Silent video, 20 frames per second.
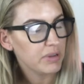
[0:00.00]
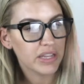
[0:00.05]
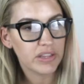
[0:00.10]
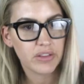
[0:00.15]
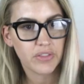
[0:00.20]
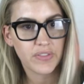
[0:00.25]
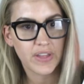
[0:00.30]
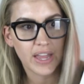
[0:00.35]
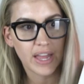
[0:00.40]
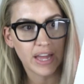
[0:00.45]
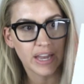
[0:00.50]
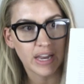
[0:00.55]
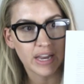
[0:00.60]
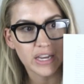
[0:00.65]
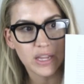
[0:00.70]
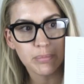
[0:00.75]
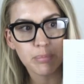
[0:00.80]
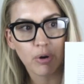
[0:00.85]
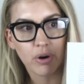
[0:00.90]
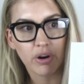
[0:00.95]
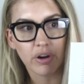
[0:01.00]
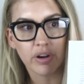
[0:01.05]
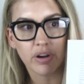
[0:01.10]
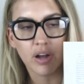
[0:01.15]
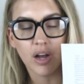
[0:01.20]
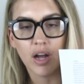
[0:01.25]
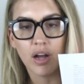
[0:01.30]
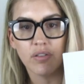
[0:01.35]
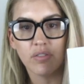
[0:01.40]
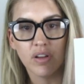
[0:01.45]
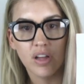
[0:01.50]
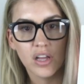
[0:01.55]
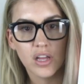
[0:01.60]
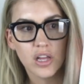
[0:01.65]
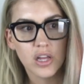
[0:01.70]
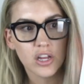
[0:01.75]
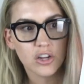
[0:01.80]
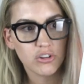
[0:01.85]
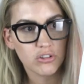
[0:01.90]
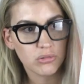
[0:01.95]
mean that they had any part of
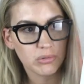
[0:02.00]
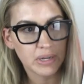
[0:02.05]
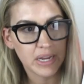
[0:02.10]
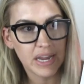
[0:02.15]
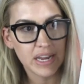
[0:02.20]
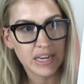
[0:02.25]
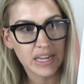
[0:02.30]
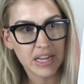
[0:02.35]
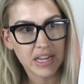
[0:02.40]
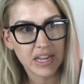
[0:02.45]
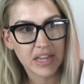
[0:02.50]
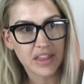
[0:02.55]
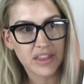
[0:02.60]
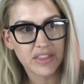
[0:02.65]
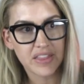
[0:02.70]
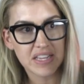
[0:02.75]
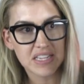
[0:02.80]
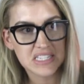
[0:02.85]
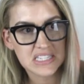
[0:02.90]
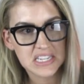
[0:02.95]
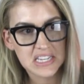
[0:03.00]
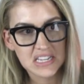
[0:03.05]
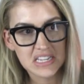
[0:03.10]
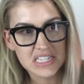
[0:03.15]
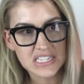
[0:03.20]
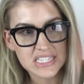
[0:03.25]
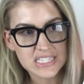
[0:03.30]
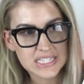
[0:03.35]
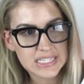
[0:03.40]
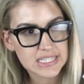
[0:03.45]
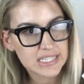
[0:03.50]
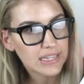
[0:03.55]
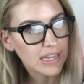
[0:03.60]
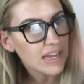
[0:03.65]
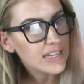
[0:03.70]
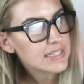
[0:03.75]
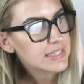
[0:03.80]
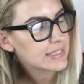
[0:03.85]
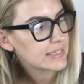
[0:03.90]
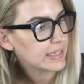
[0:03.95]
creating this
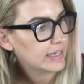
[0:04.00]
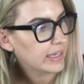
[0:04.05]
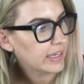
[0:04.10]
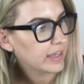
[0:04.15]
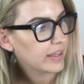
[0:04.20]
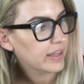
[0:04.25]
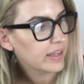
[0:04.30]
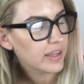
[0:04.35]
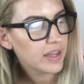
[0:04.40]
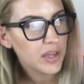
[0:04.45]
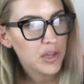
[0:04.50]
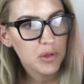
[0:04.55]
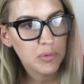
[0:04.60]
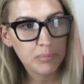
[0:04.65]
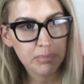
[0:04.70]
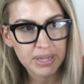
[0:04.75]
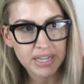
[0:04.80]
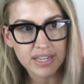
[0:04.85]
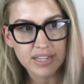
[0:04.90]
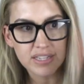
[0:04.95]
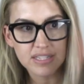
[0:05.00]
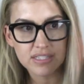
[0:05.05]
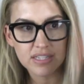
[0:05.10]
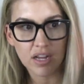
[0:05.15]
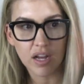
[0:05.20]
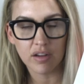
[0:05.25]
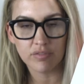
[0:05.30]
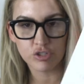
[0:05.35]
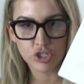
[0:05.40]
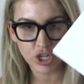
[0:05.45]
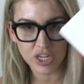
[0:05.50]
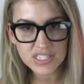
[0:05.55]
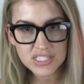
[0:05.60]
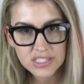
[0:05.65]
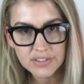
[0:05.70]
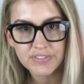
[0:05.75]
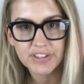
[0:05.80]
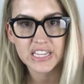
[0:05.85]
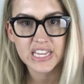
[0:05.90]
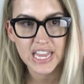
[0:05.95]
disgusting piece of
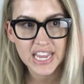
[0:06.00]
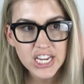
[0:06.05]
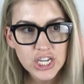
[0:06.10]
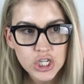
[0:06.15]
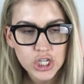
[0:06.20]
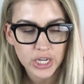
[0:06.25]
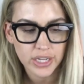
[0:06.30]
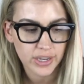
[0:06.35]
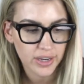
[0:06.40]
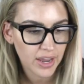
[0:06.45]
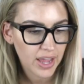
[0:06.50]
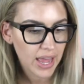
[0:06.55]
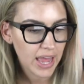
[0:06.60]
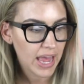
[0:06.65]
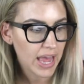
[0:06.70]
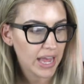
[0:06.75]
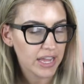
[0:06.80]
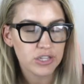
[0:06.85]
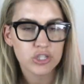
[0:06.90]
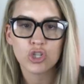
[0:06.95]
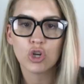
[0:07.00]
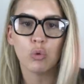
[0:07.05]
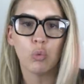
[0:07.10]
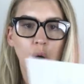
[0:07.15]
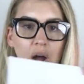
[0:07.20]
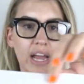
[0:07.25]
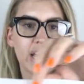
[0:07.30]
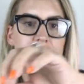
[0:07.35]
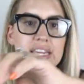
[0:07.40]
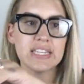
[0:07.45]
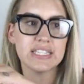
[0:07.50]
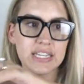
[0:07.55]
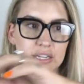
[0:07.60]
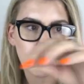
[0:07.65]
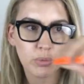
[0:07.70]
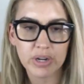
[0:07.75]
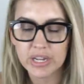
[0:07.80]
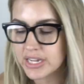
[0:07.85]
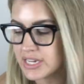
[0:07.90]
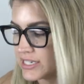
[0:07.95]
justification as to why he did
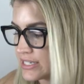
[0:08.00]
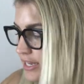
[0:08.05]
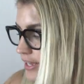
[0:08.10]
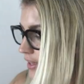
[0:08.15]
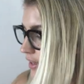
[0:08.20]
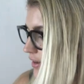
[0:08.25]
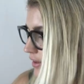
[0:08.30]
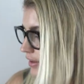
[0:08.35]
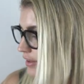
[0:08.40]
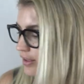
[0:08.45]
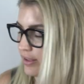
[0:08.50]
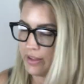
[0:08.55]
what he did?